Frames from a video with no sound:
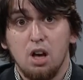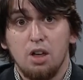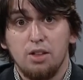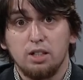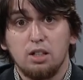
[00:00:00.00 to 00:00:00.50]

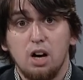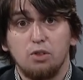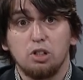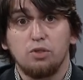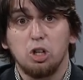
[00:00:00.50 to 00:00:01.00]
This
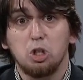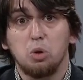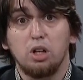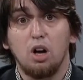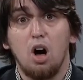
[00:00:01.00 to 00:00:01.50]
covers
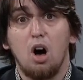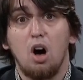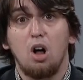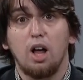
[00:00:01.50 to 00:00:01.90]
virtually all